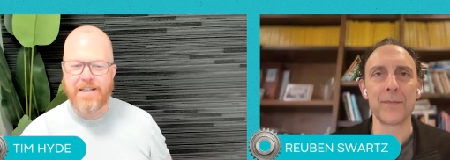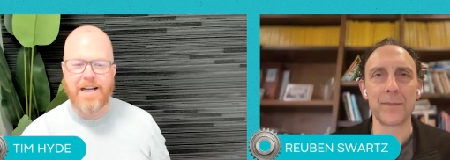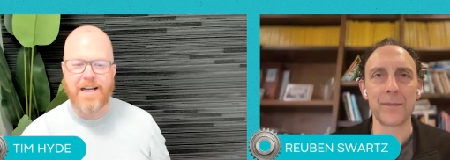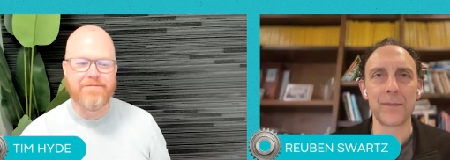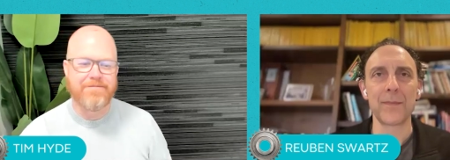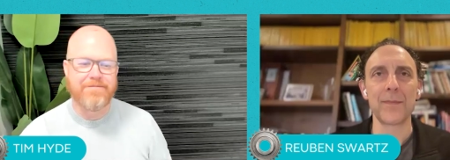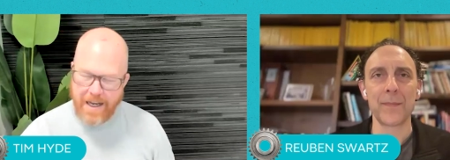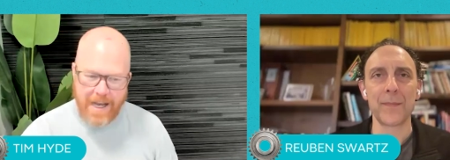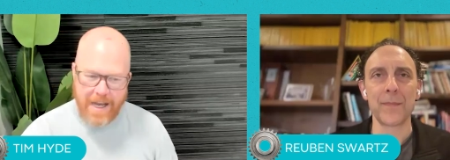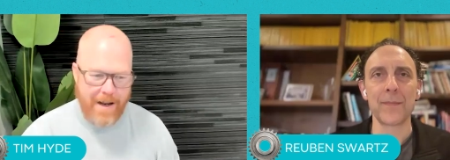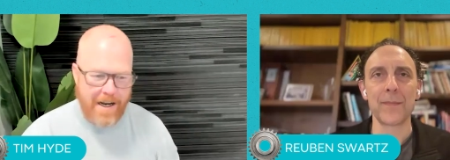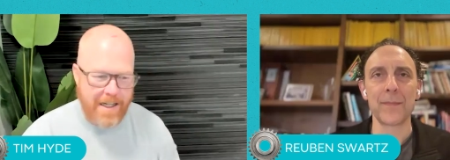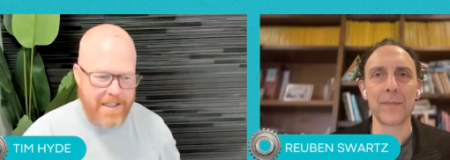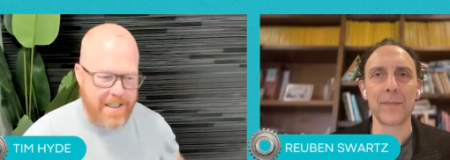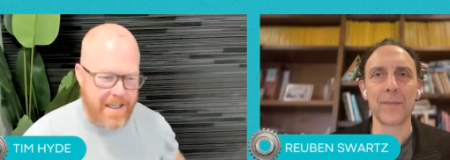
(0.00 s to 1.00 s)
Speaker 1: Yeah.
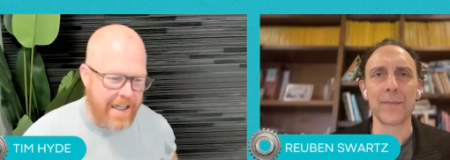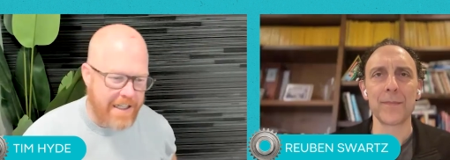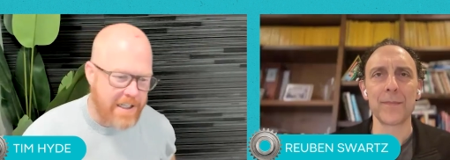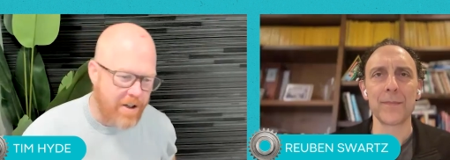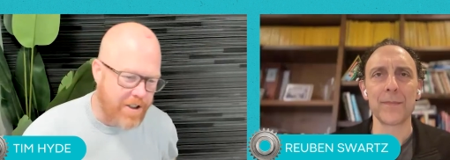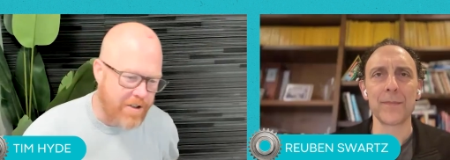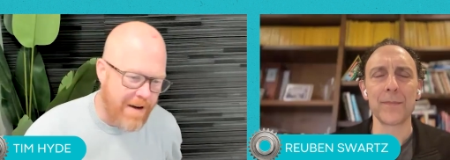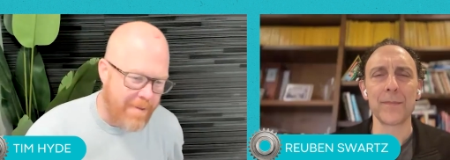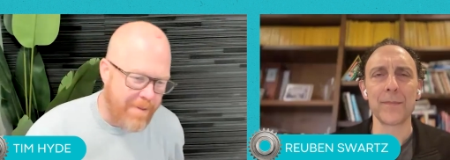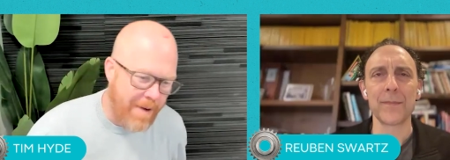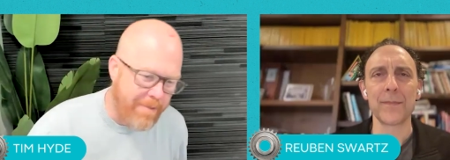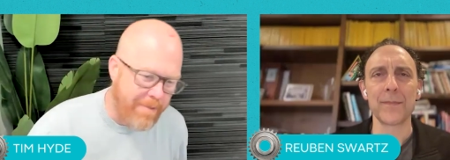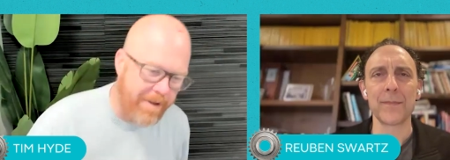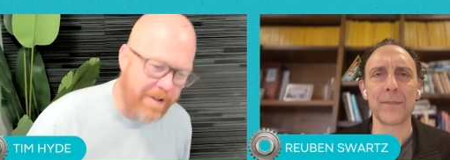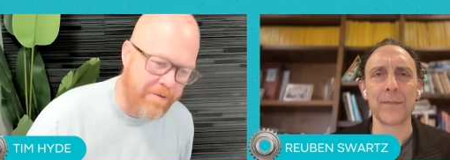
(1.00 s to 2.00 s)
Anyway, let's let's look to wrap
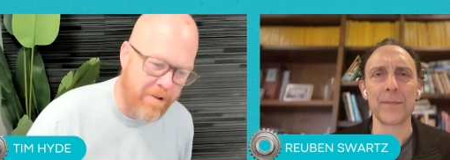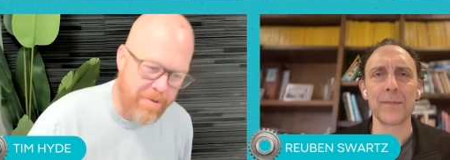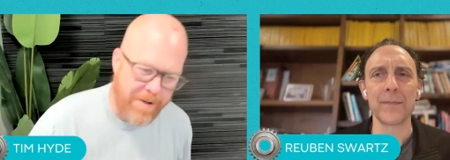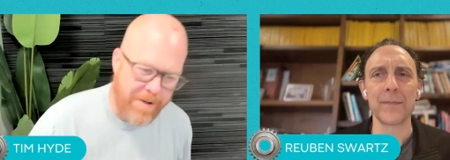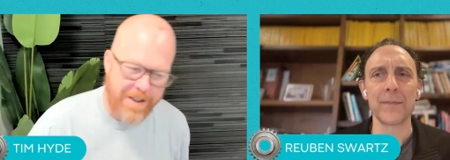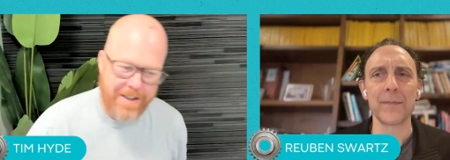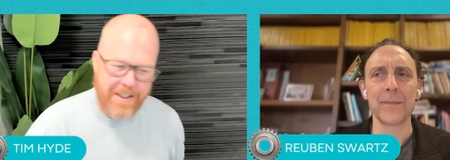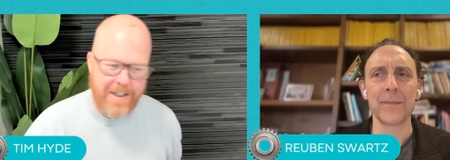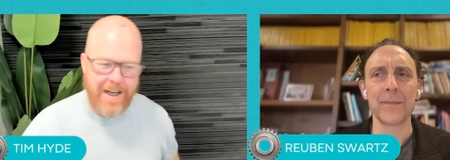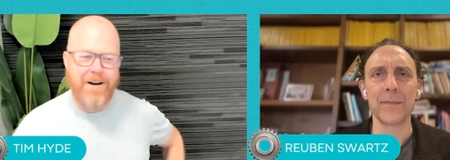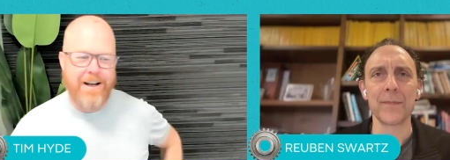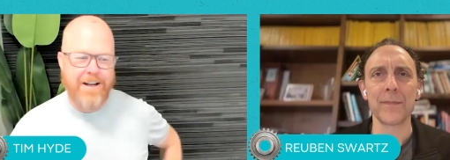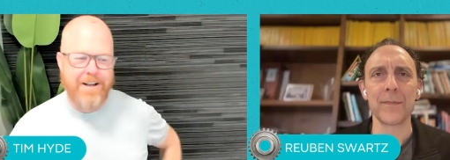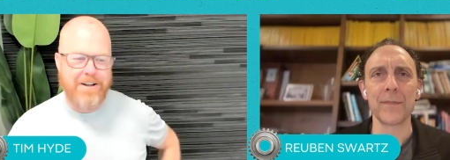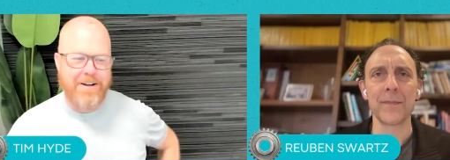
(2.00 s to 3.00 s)
up, Reuben.
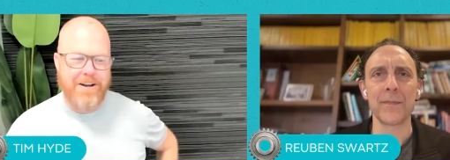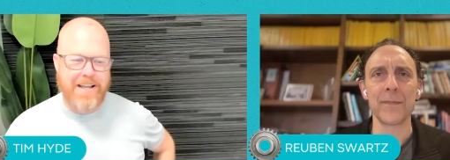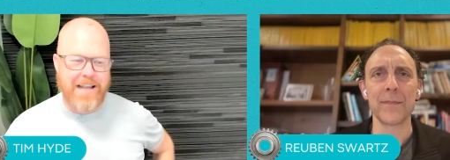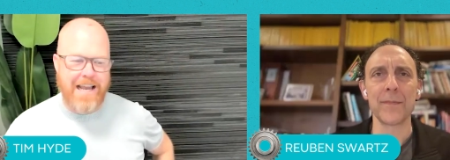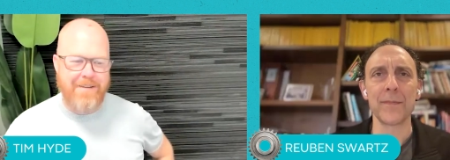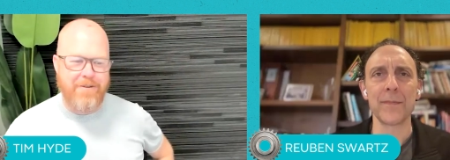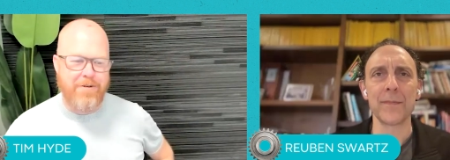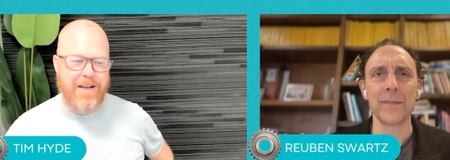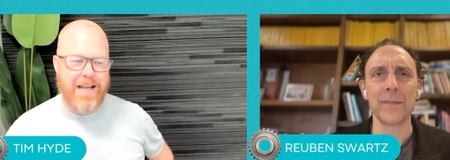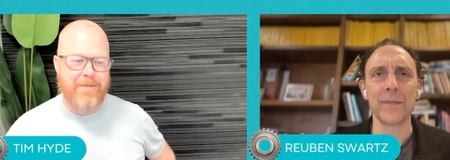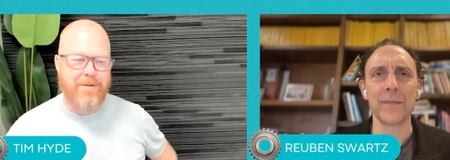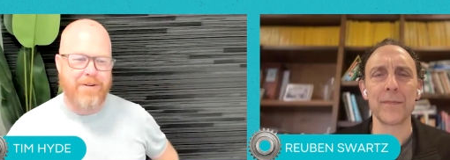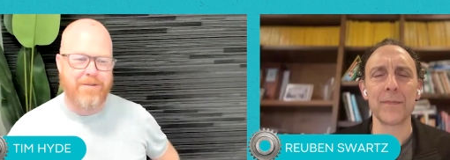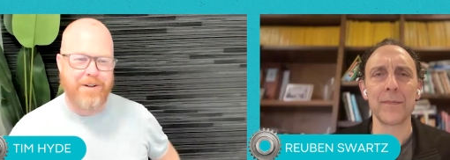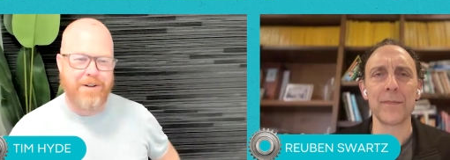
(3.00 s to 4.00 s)
I, I gave you a
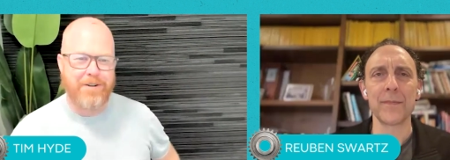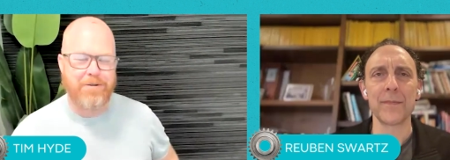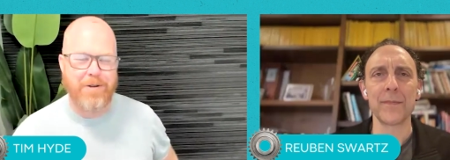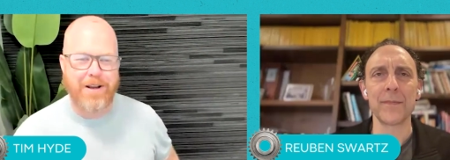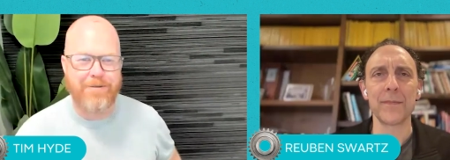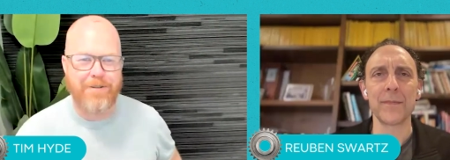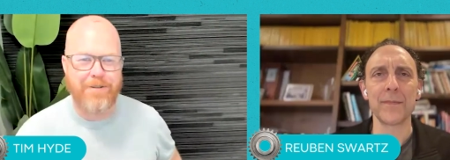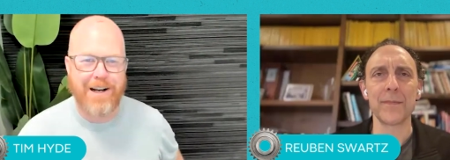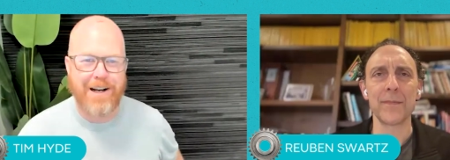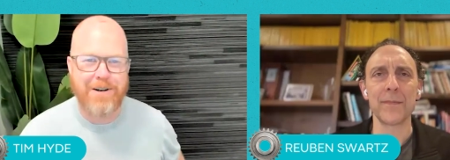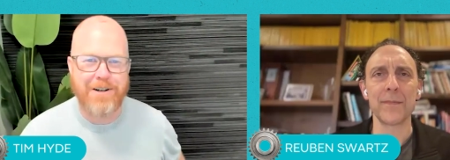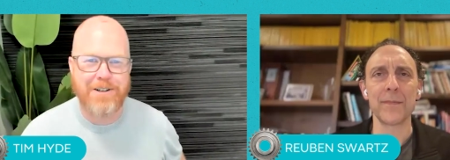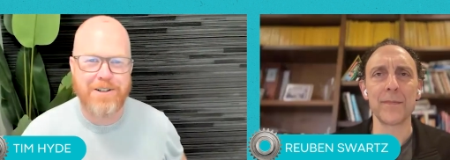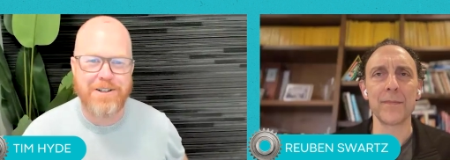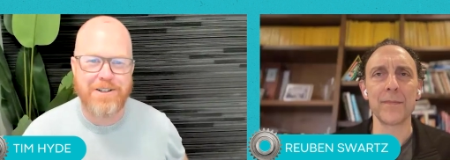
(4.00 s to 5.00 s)
couple of little quick fire
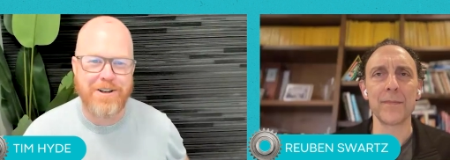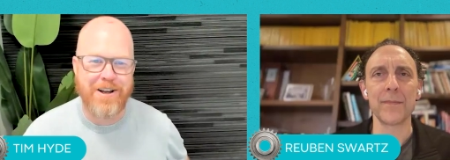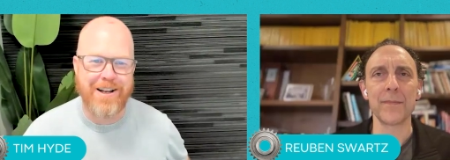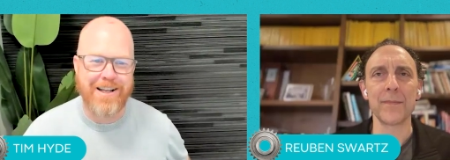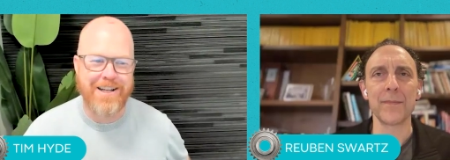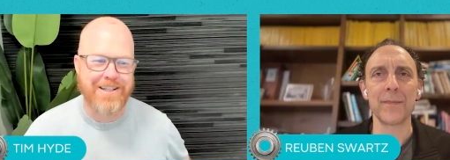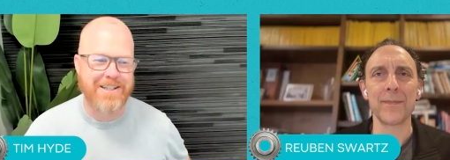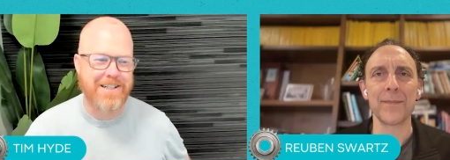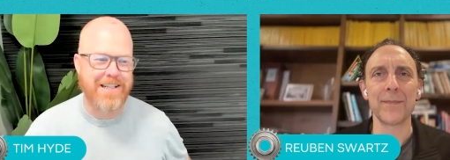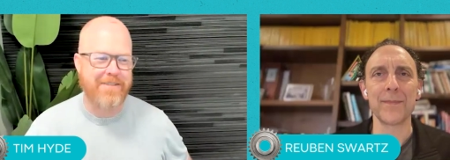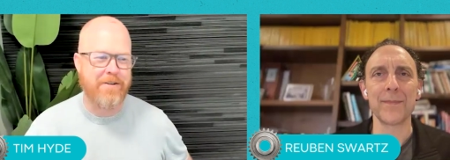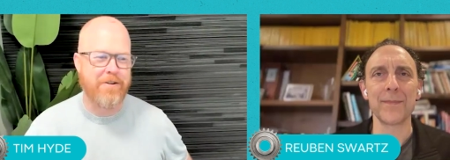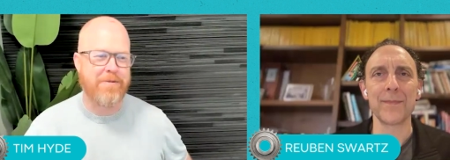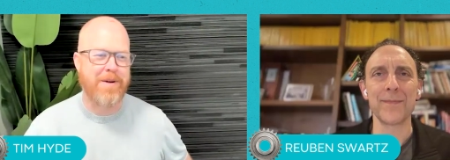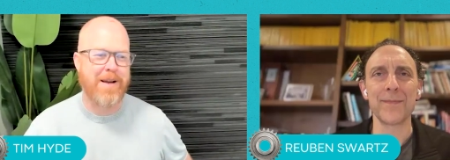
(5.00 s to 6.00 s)
questions earlier.
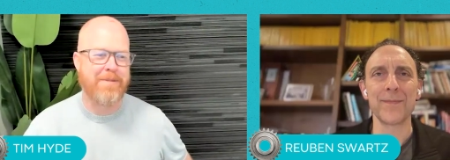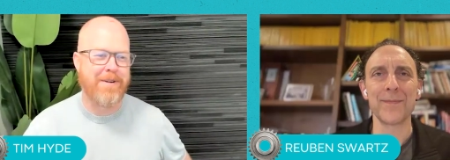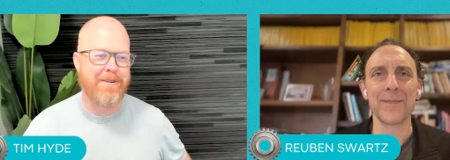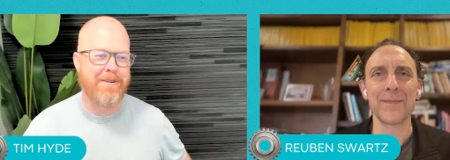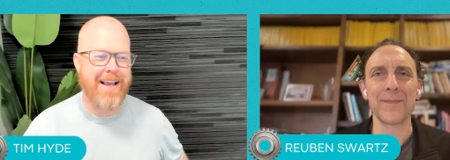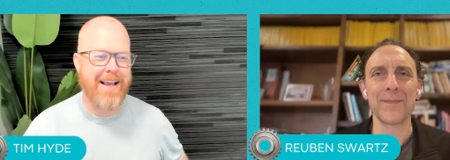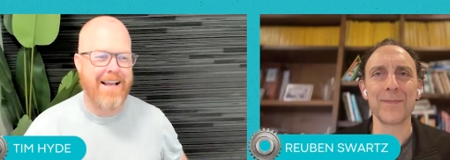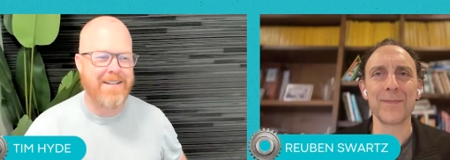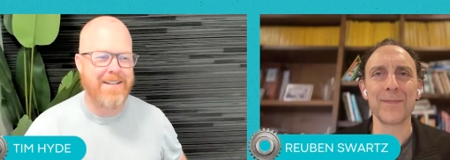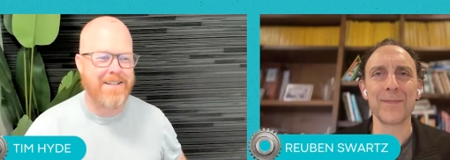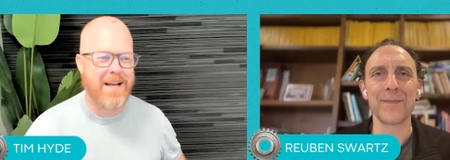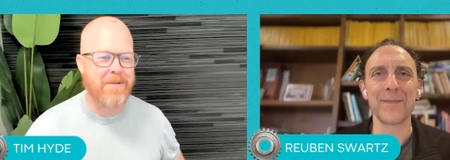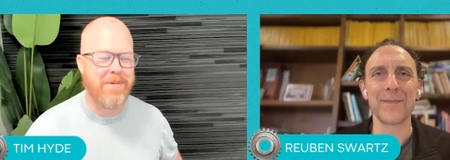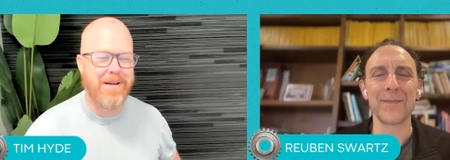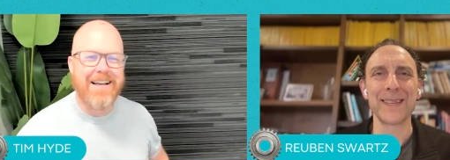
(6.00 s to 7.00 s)
Steve, you a bit of a heads
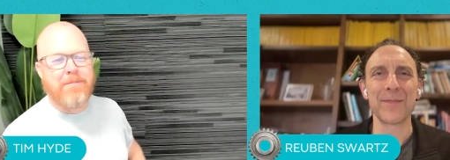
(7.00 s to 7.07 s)
up.